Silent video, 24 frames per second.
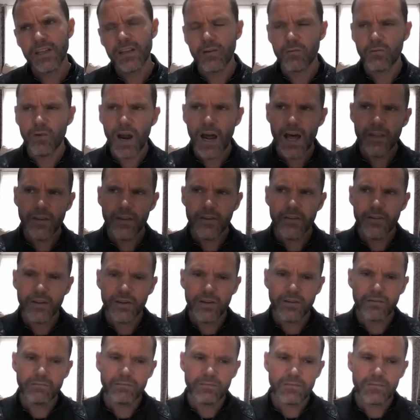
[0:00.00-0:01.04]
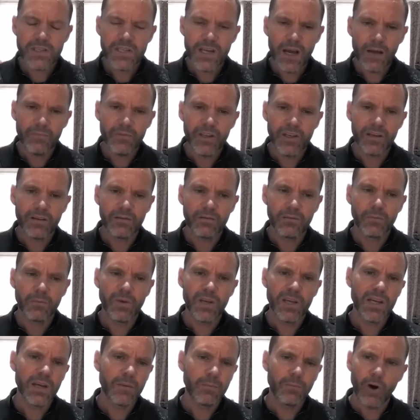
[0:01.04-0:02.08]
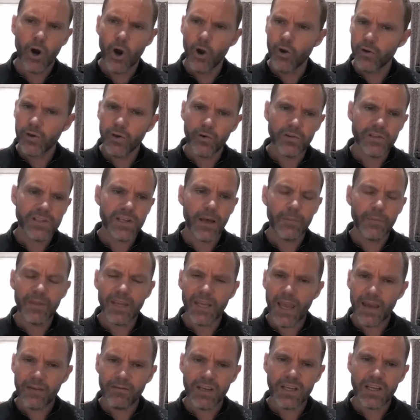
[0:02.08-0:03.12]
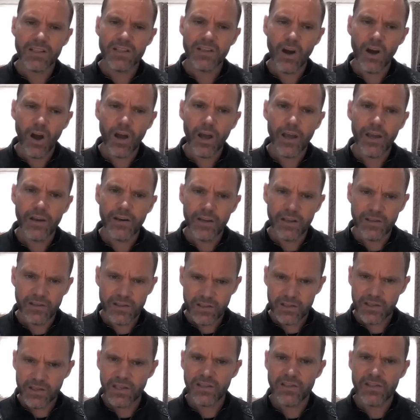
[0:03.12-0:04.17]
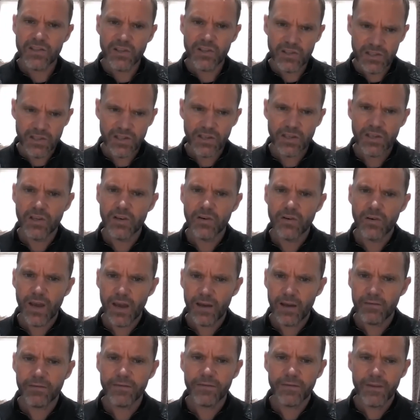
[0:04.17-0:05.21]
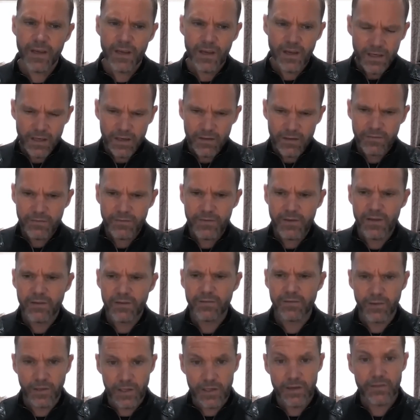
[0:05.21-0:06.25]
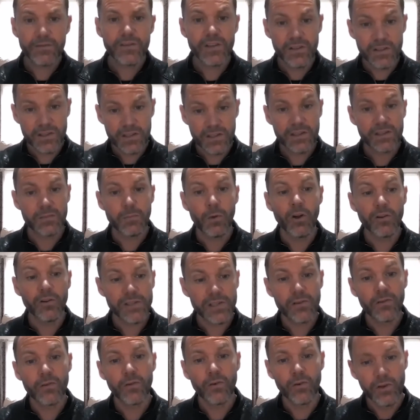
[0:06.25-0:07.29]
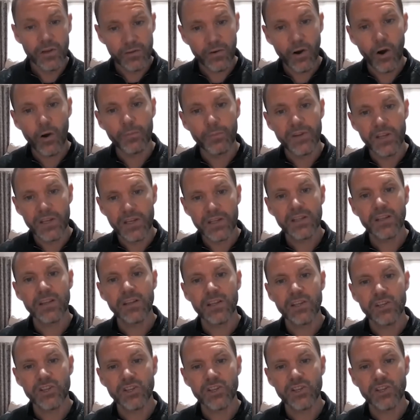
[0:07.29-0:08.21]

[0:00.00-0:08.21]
that rather than something being broken or something having died, it's just that you've lived as this monster, or you've hopped into this